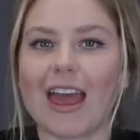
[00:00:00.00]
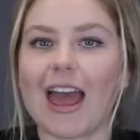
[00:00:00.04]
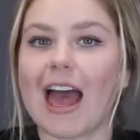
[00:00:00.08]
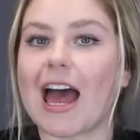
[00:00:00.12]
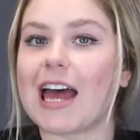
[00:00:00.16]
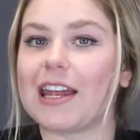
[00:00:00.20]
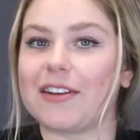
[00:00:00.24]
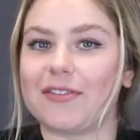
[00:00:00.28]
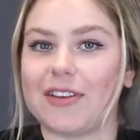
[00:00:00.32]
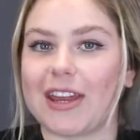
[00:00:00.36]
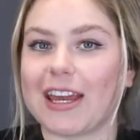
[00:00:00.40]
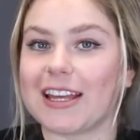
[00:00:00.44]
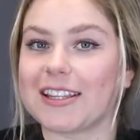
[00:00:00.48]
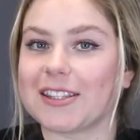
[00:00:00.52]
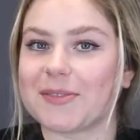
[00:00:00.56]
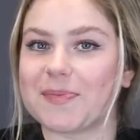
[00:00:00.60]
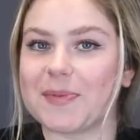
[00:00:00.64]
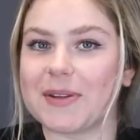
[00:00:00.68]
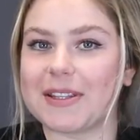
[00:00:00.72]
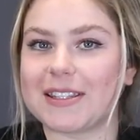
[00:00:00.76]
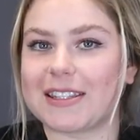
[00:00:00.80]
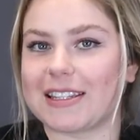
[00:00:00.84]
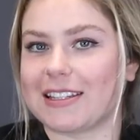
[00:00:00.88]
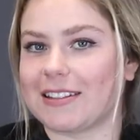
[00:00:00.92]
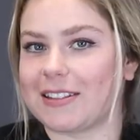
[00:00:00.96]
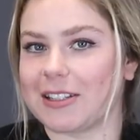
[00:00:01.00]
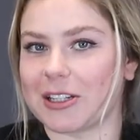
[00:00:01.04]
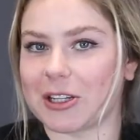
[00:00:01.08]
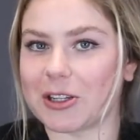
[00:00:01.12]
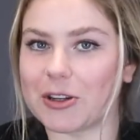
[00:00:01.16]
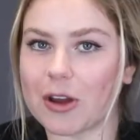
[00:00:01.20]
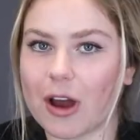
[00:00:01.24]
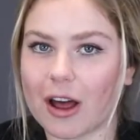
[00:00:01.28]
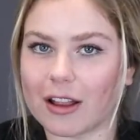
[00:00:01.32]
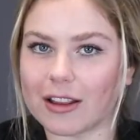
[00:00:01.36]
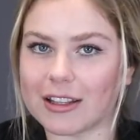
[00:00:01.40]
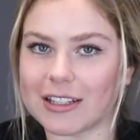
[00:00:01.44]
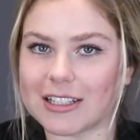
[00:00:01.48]
Advancements in
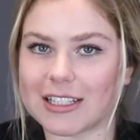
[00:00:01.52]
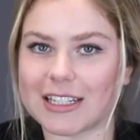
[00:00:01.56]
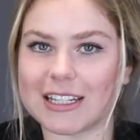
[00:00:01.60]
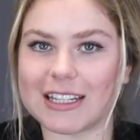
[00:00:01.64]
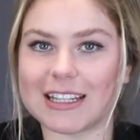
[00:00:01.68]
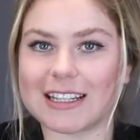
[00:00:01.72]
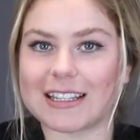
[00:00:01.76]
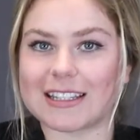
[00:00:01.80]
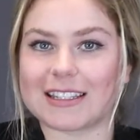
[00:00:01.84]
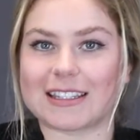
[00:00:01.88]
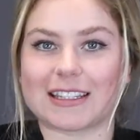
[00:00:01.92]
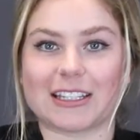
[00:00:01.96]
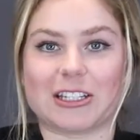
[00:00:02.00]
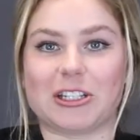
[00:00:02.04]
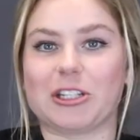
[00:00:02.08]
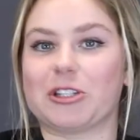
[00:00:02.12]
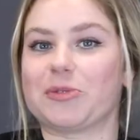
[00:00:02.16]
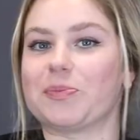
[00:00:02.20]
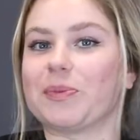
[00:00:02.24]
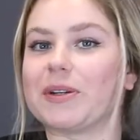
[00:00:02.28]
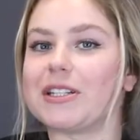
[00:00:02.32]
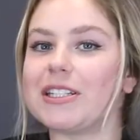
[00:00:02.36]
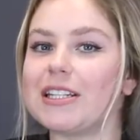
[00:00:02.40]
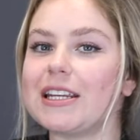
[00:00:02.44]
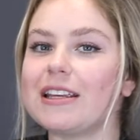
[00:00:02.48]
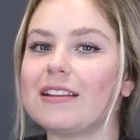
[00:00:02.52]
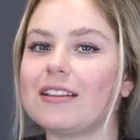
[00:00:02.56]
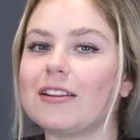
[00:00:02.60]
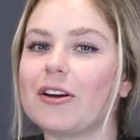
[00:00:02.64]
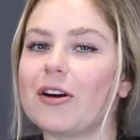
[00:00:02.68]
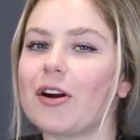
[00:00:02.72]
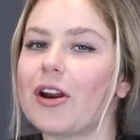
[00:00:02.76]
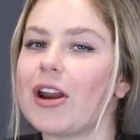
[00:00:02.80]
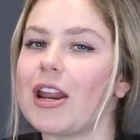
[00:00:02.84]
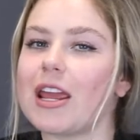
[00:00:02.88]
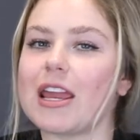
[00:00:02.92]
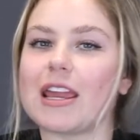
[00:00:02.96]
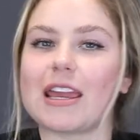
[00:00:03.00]
technology, such as machine
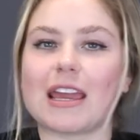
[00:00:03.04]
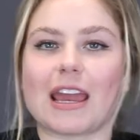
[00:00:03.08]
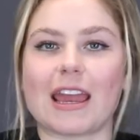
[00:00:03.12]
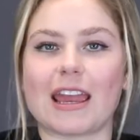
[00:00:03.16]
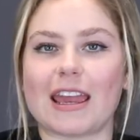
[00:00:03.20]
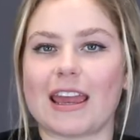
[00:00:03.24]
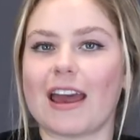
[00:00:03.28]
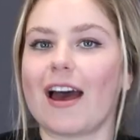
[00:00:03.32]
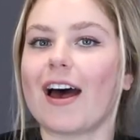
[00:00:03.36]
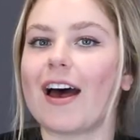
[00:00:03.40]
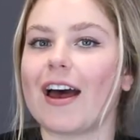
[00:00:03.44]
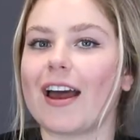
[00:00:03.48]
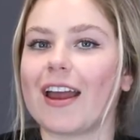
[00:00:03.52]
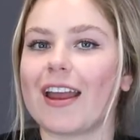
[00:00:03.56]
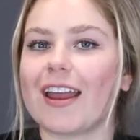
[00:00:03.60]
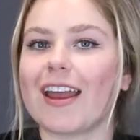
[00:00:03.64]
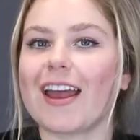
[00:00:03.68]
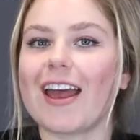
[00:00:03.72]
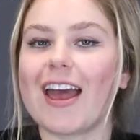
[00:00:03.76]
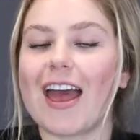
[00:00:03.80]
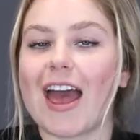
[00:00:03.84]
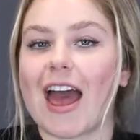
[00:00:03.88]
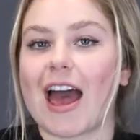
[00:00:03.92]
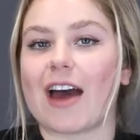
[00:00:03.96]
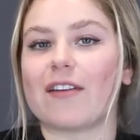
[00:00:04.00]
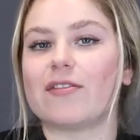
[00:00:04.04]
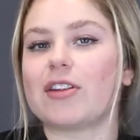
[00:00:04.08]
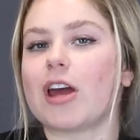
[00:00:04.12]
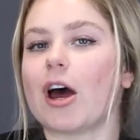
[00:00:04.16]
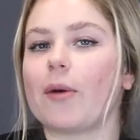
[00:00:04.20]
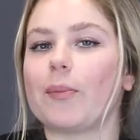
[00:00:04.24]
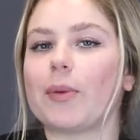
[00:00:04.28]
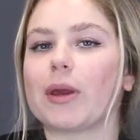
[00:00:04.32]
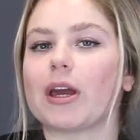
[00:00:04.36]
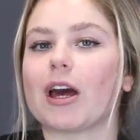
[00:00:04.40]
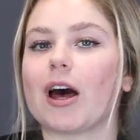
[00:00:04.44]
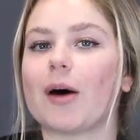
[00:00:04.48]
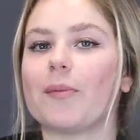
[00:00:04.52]
learning, AI, have now
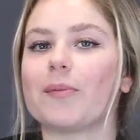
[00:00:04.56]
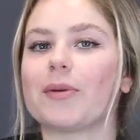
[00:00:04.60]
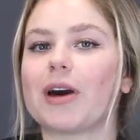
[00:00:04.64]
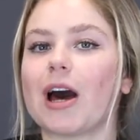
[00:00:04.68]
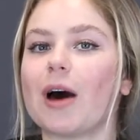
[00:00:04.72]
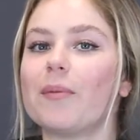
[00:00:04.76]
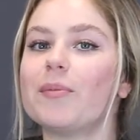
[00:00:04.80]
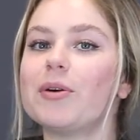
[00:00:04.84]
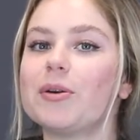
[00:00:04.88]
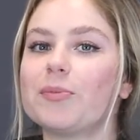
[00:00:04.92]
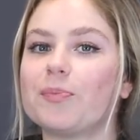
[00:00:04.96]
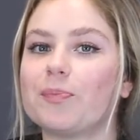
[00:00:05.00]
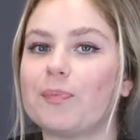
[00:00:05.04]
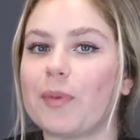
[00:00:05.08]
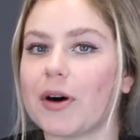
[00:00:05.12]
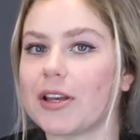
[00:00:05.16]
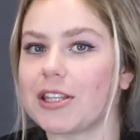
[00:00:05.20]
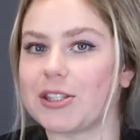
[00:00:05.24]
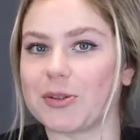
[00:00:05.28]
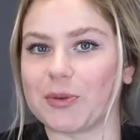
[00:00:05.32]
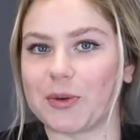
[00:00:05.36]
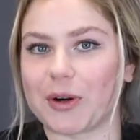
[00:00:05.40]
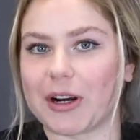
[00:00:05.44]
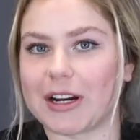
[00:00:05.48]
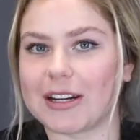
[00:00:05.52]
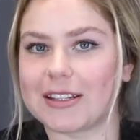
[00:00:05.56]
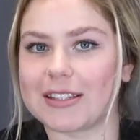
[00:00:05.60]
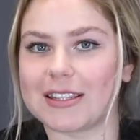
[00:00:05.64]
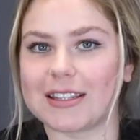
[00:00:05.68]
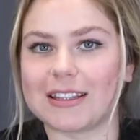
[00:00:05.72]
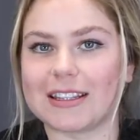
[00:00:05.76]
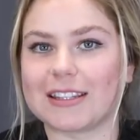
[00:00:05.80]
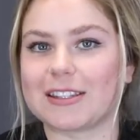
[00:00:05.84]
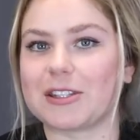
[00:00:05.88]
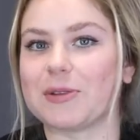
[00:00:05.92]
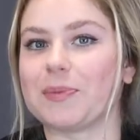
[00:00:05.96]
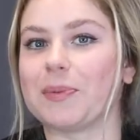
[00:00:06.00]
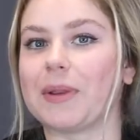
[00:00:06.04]
become common buzzwords in the
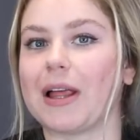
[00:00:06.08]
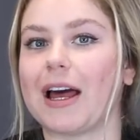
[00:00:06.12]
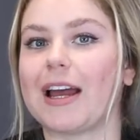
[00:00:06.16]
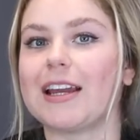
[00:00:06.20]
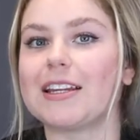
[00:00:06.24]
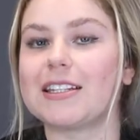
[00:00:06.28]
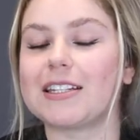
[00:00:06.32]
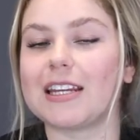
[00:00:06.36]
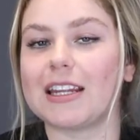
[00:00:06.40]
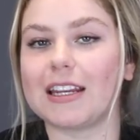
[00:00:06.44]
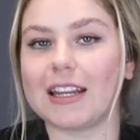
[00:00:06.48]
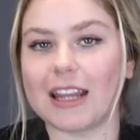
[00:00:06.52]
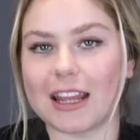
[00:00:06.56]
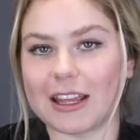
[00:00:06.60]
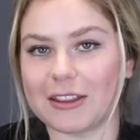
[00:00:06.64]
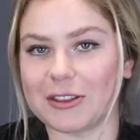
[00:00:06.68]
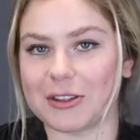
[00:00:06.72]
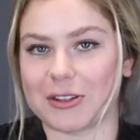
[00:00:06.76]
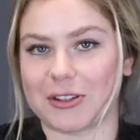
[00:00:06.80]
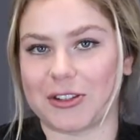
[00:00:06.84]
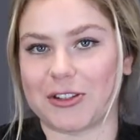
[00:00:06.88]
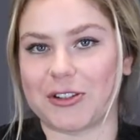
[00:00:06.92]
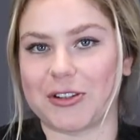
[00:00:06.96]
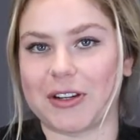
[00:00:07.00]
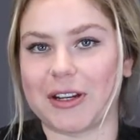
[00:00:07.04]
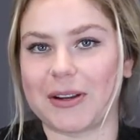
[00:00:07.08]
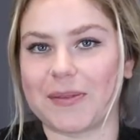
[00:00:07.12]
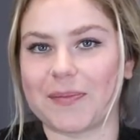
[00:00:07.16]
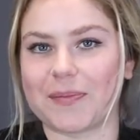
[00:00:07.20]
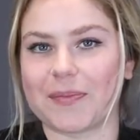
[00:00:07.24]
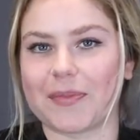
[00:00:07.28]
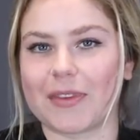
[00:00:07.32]
supply chain industry.